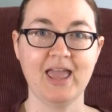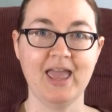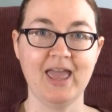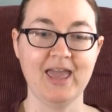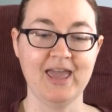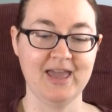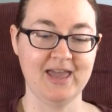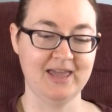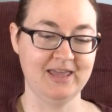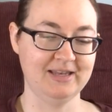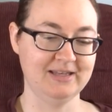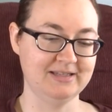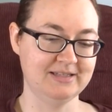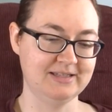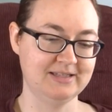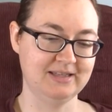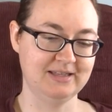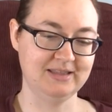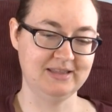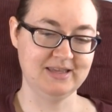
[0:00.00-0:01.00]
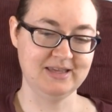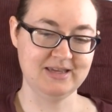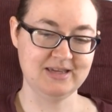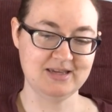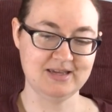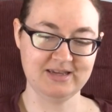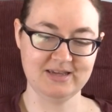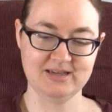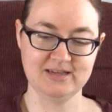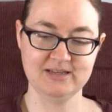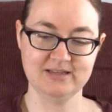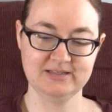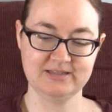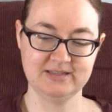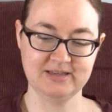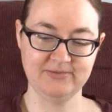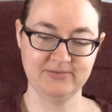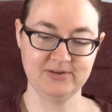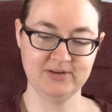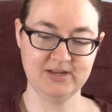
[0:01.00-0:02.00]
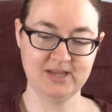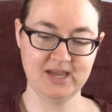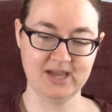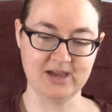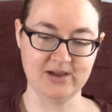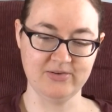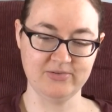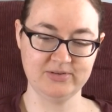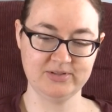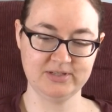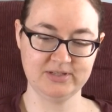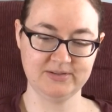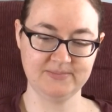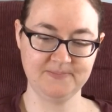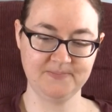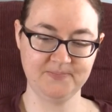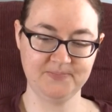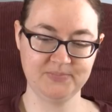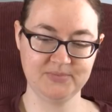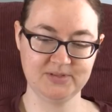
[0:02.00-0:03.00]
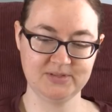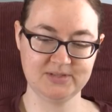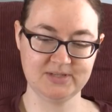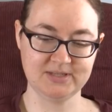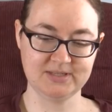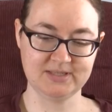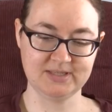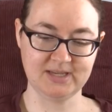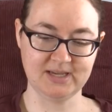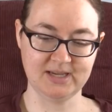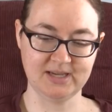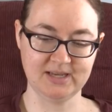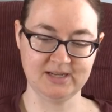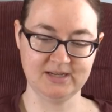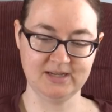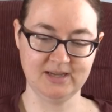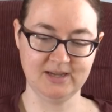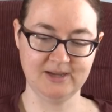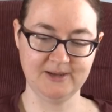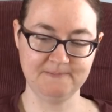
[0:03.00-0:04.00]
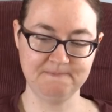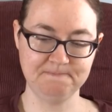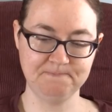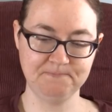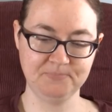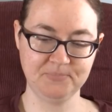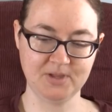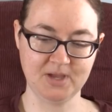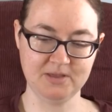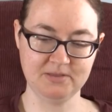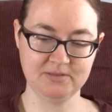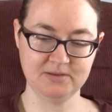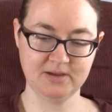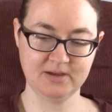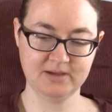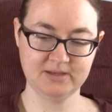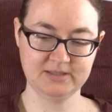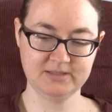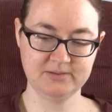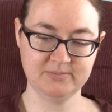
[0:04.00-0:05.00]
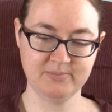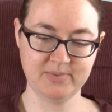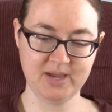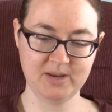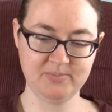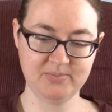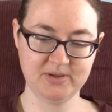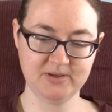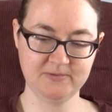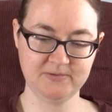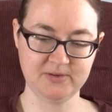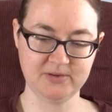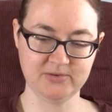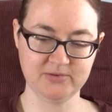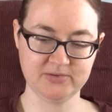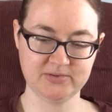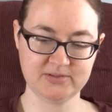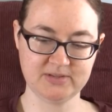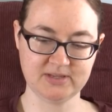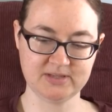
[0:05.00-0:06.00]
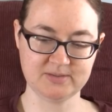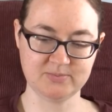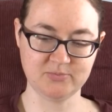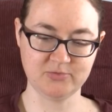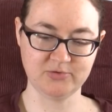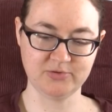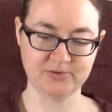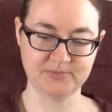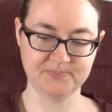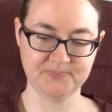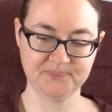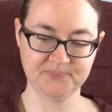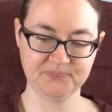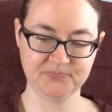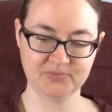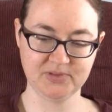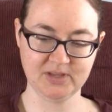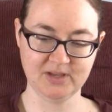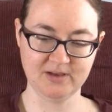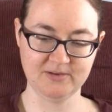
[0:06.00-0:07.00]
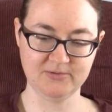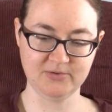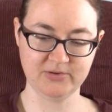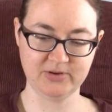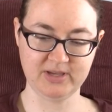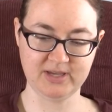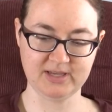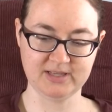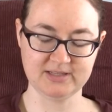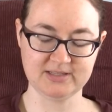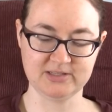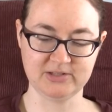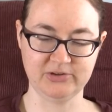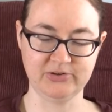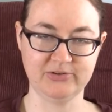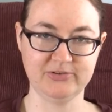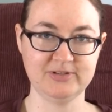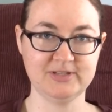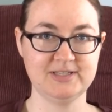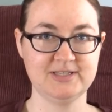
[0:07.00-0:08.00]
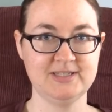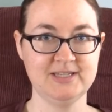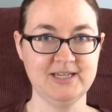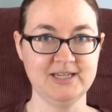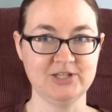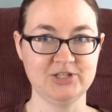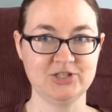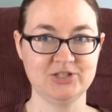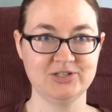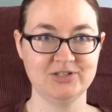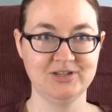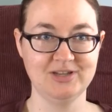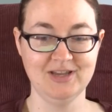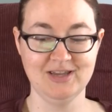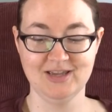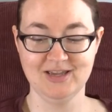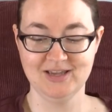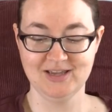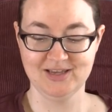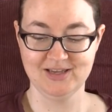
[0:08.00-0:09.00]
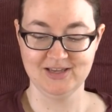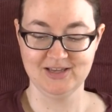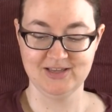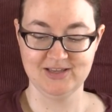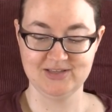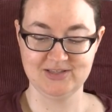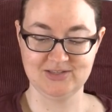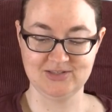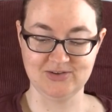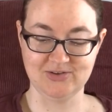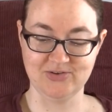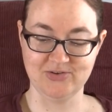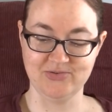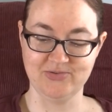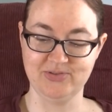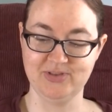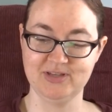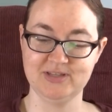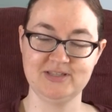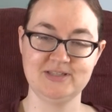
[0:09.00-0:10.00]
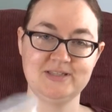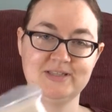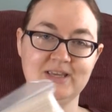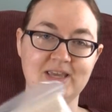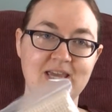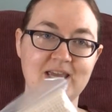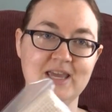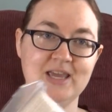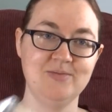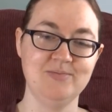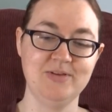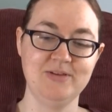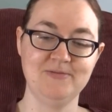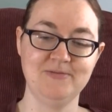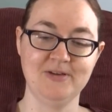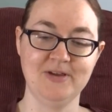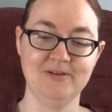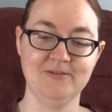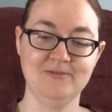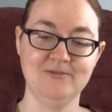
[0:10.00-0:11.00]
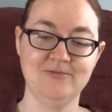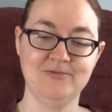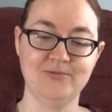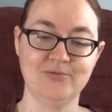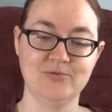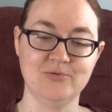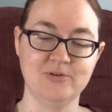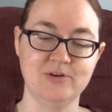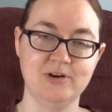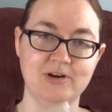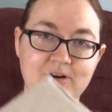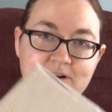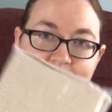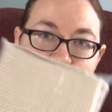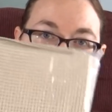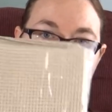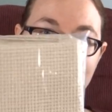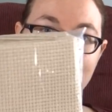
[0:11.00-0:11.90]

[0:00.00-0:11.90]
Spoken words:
And the 7 count, she said, I thought might be of use as more of your kids learn to stitch. So this can be fun for